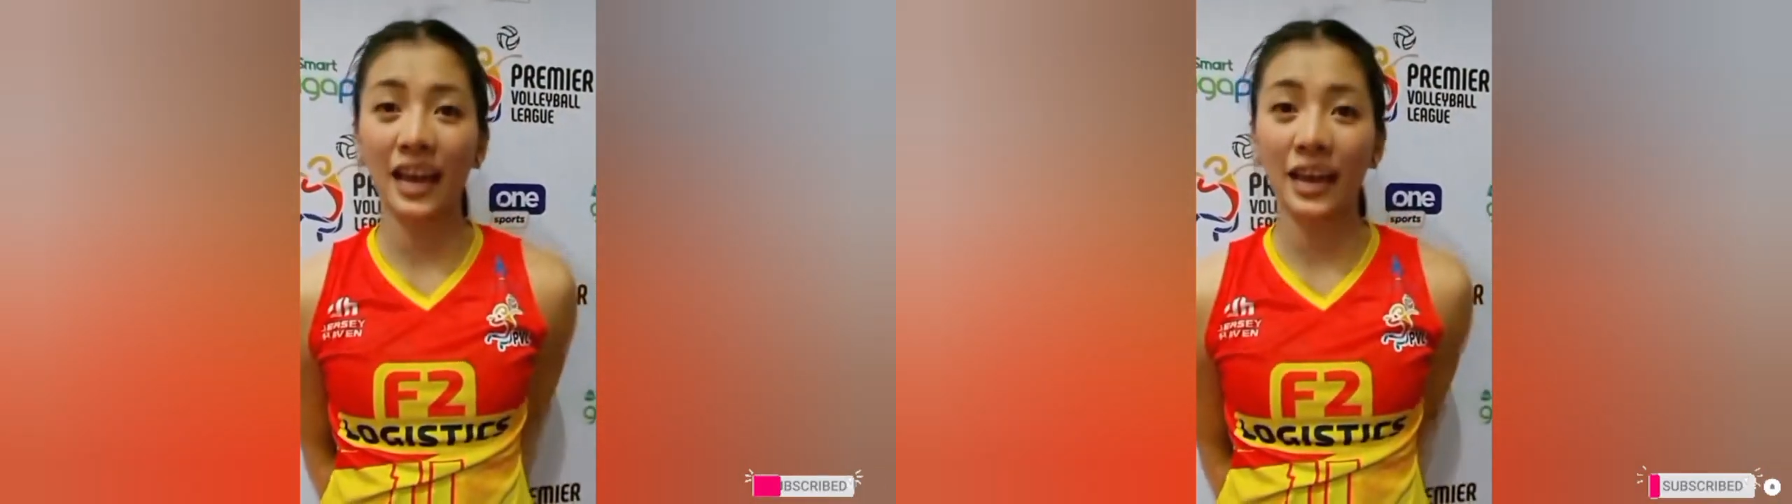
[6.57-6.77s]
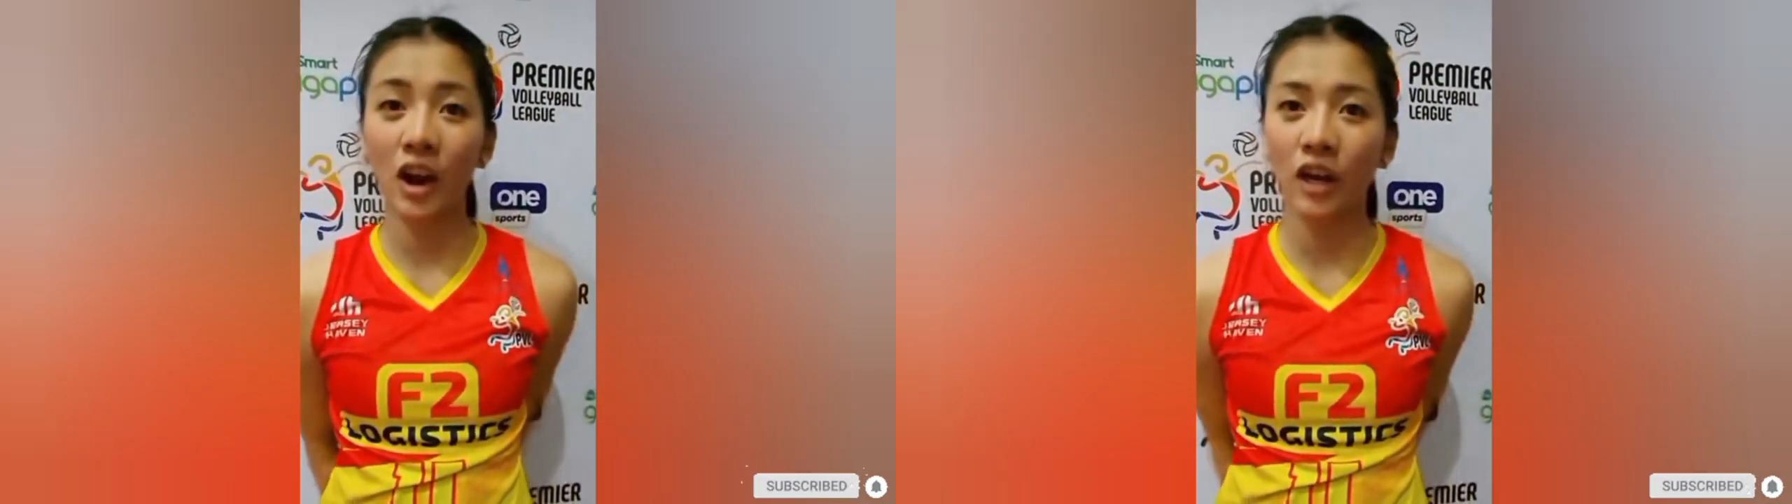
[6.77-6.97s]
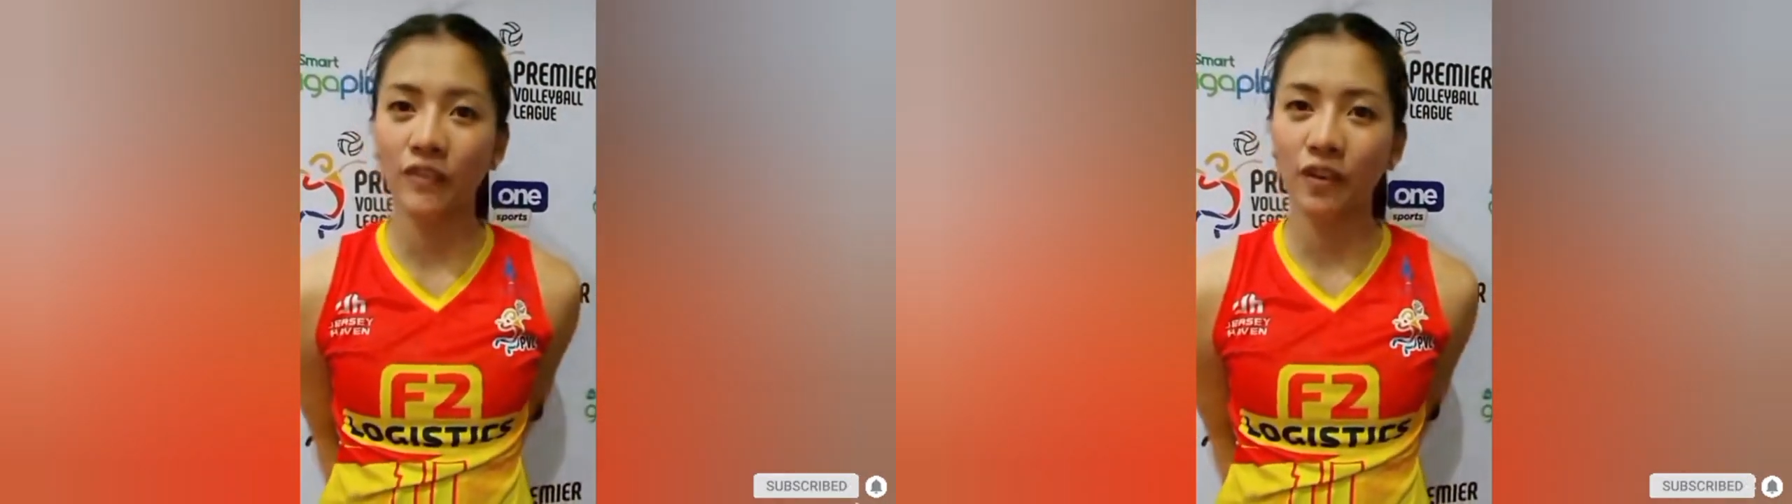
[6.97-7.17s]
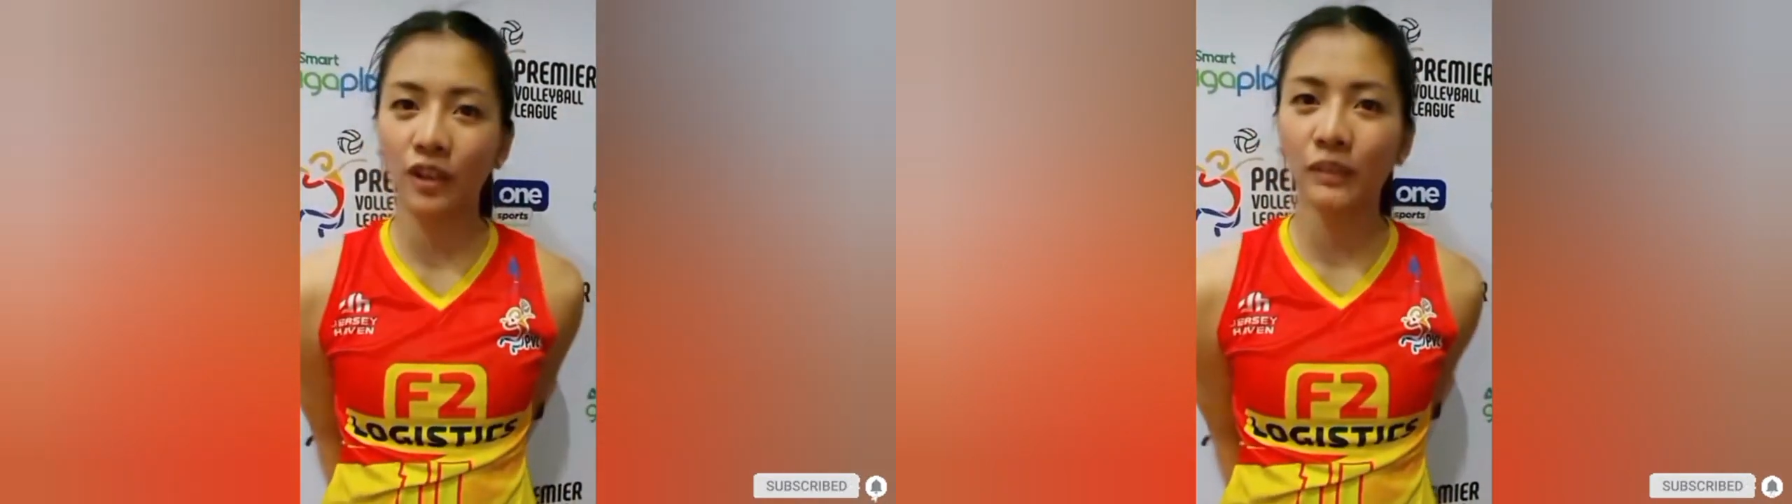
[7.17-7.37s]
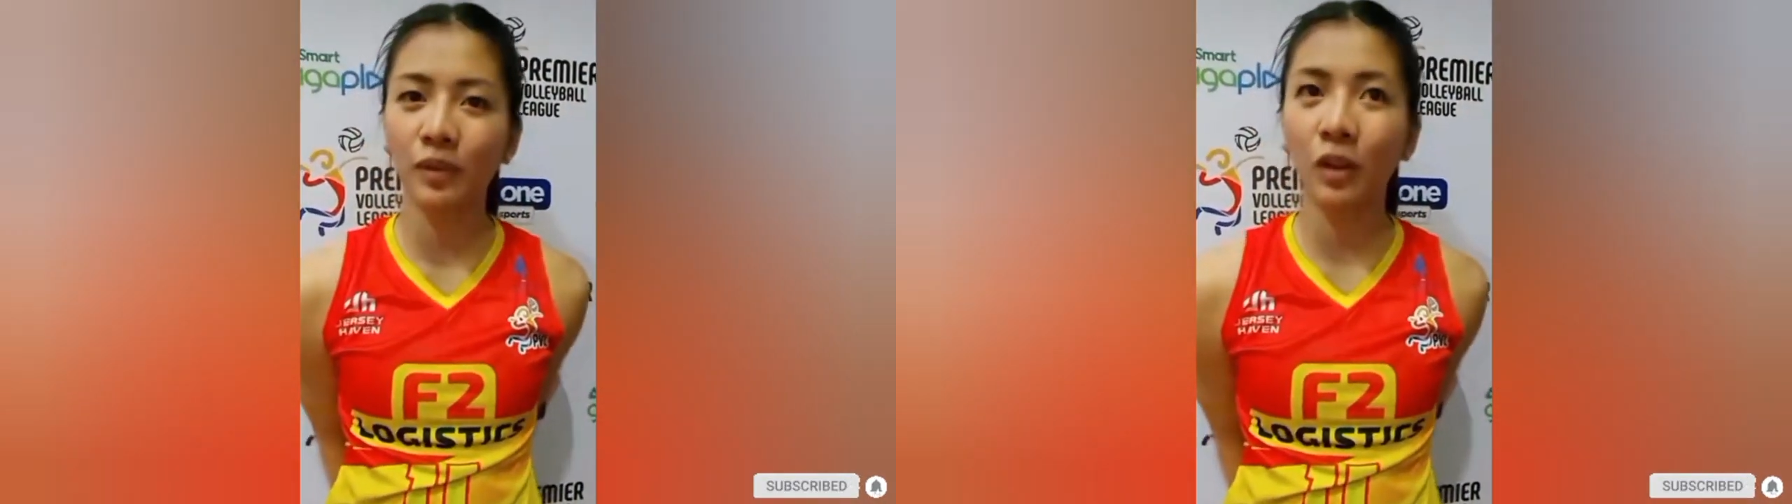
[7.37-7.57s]
a look
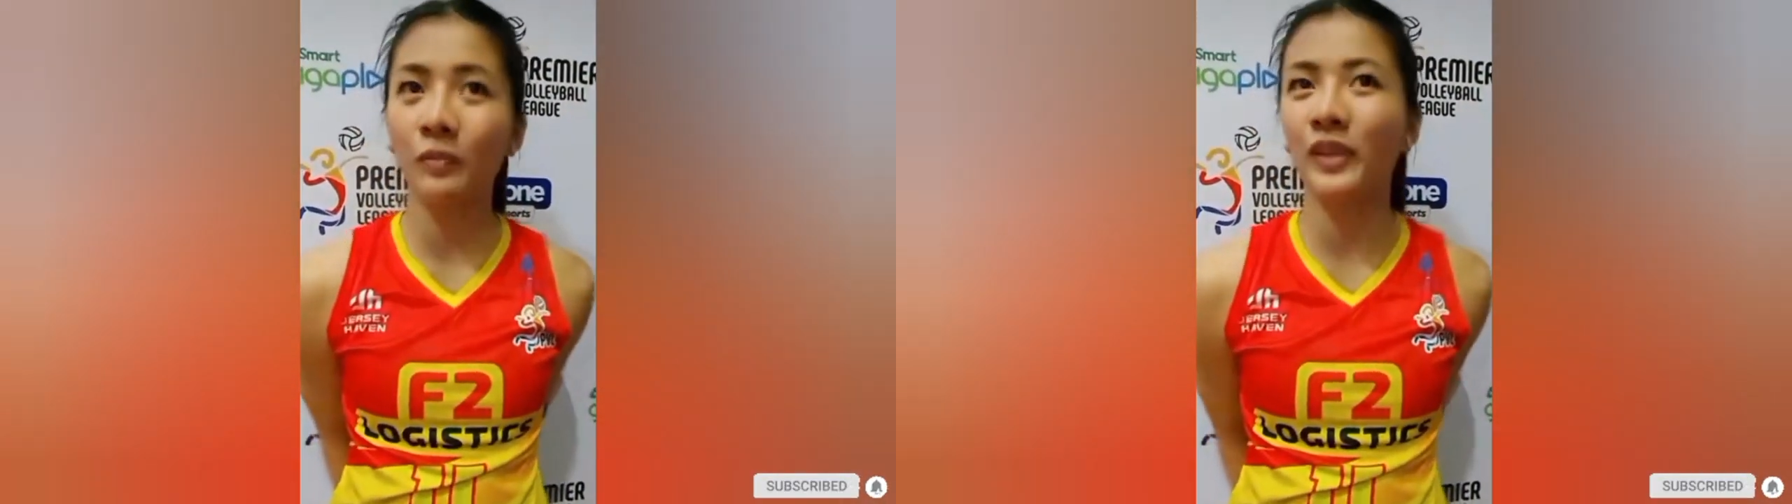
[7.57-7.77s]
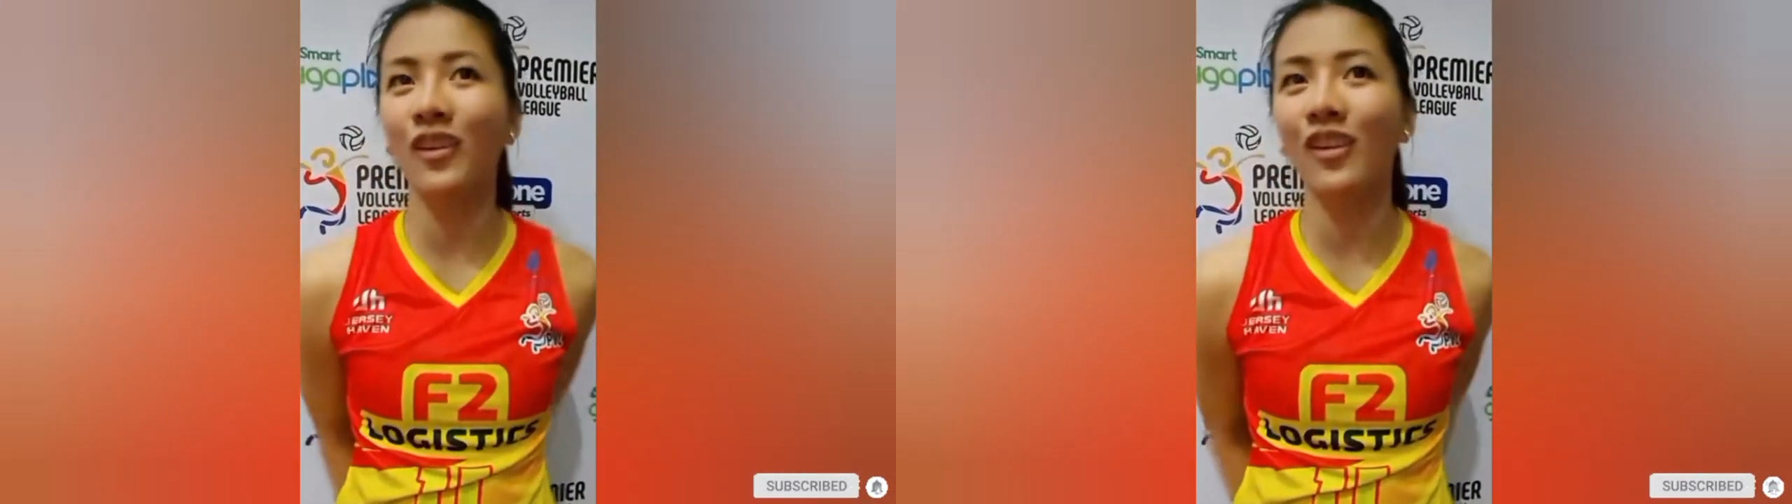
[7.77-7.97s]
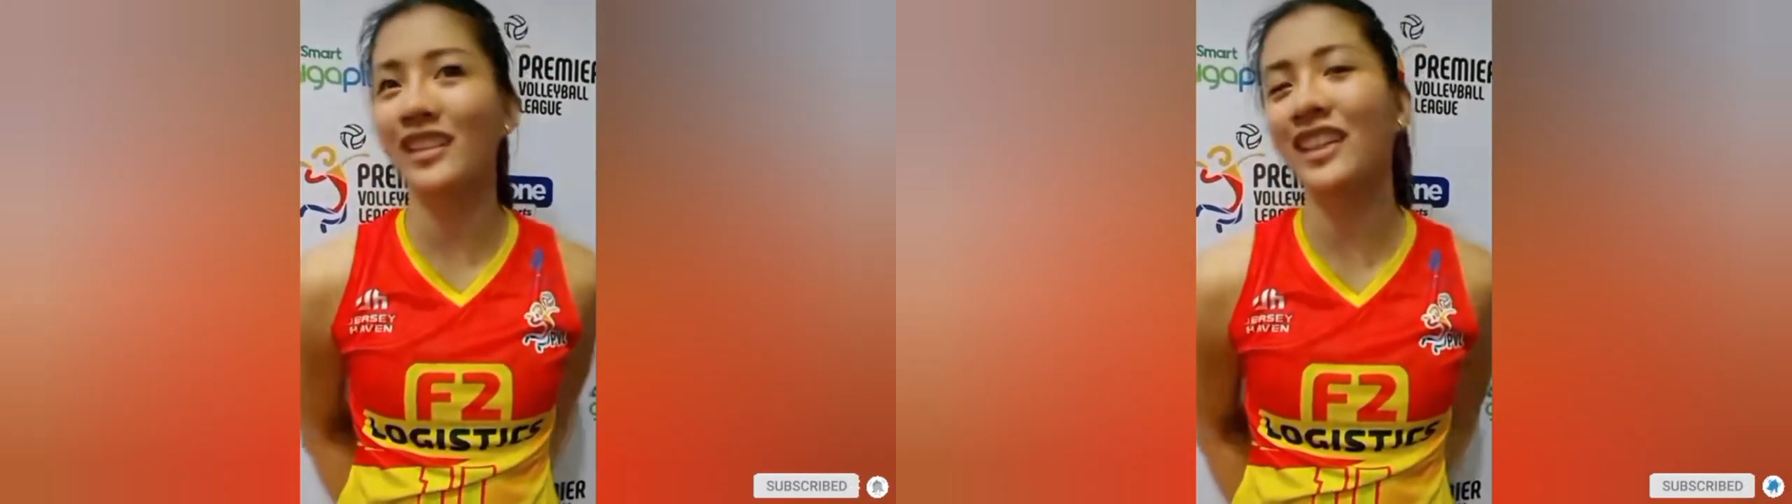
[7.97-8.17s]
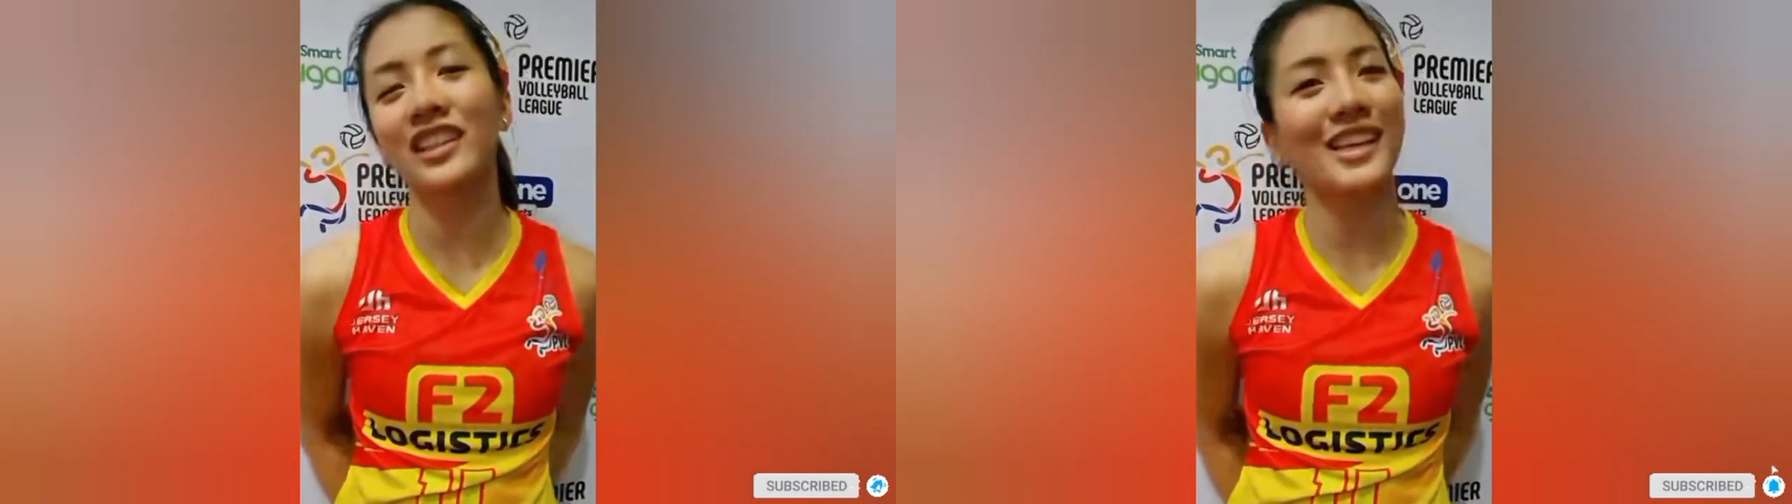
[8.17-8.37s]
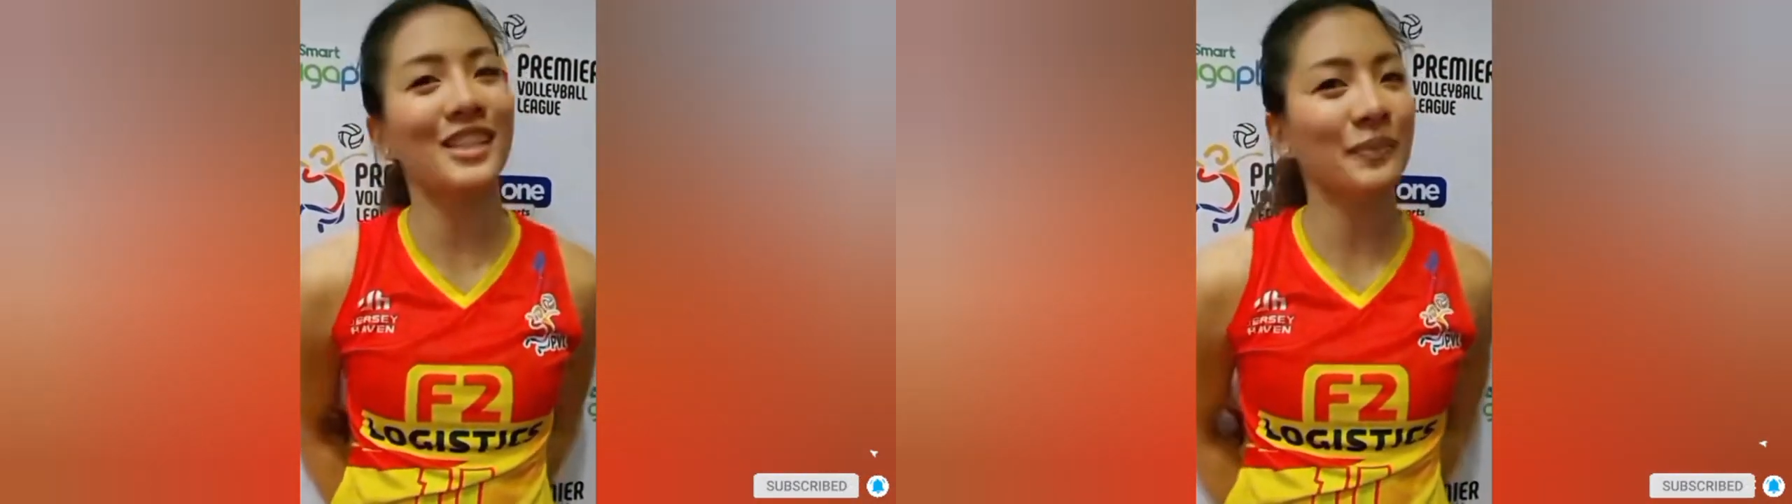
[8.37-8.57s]
at KKD's
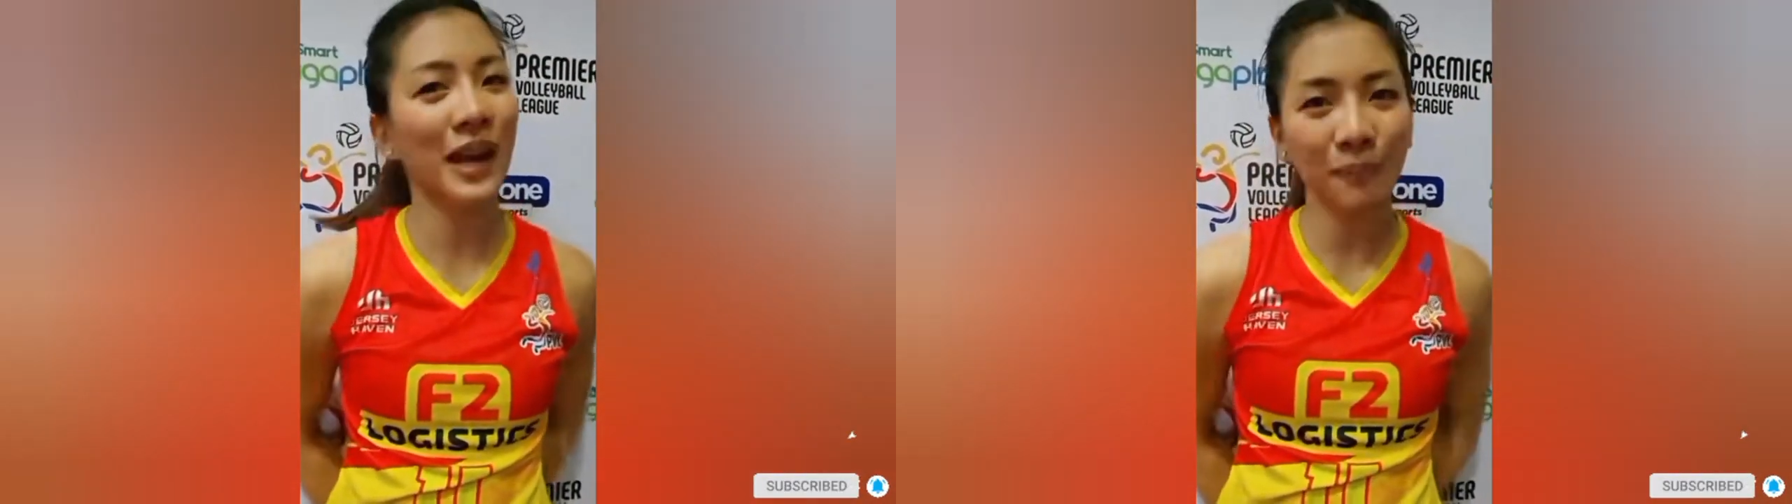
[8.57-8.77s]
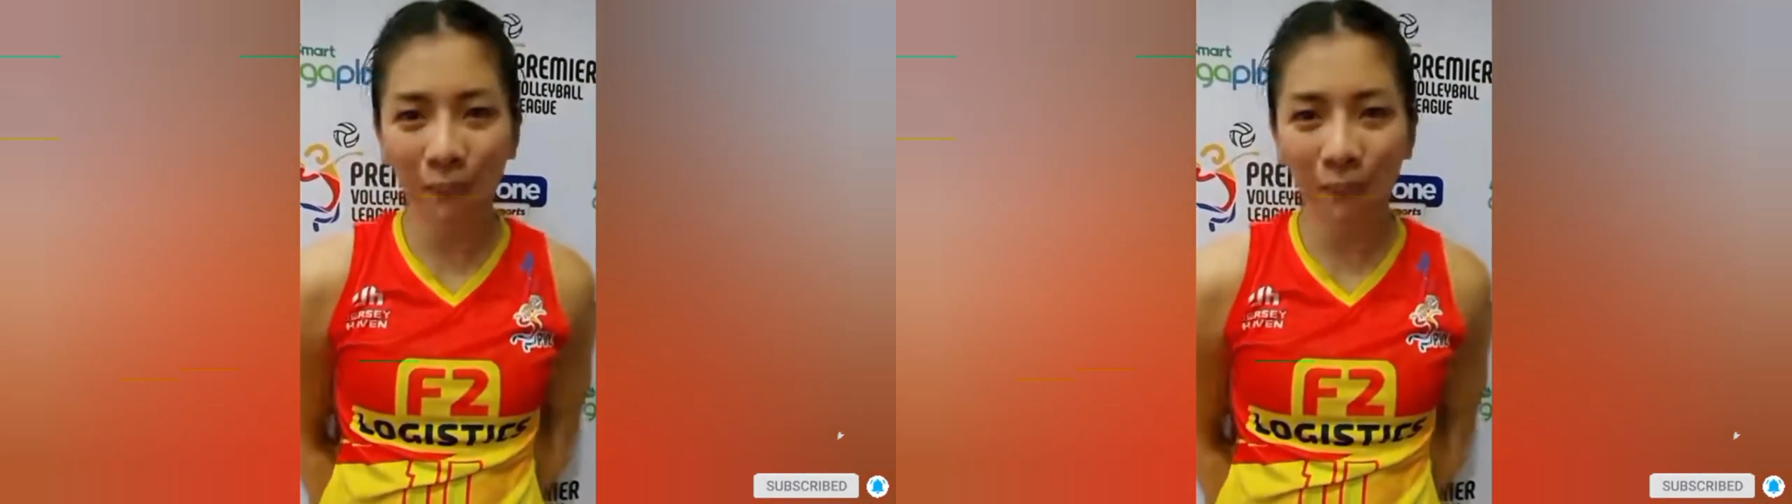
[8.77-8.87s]
lifestyle,